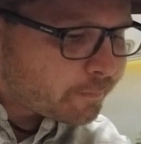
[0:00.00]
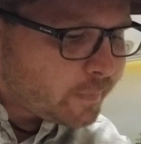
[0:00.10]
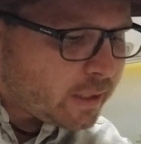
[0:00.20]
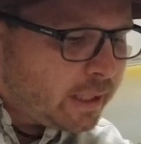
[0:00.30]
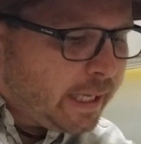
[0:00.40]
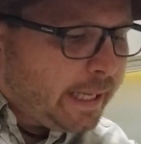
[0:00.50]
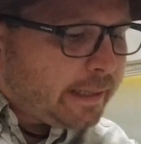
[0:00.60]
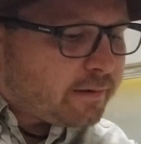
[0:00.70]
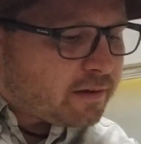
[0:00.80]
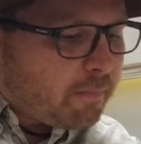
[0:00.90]
it
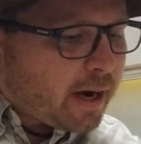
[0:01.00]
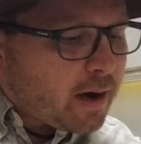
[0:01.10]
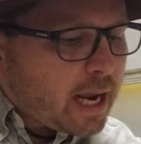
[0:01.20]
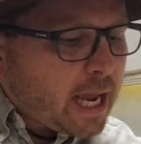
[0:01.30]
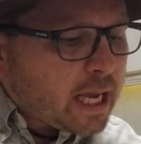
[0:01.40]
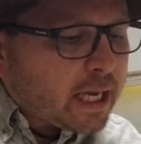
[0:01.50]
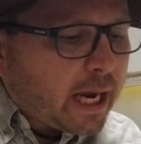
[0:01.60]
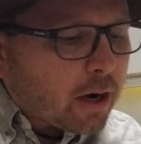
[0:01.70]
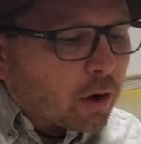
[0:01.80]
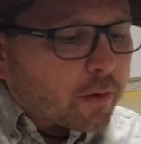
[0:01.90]
says, Mary Ann
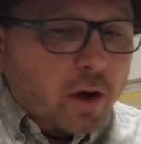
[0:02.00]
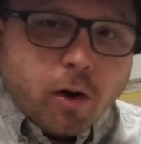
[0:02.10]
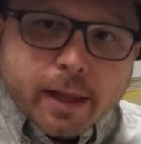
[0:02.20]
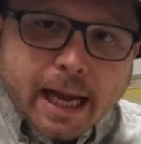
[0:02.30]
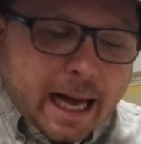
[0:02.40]
Carroll, the only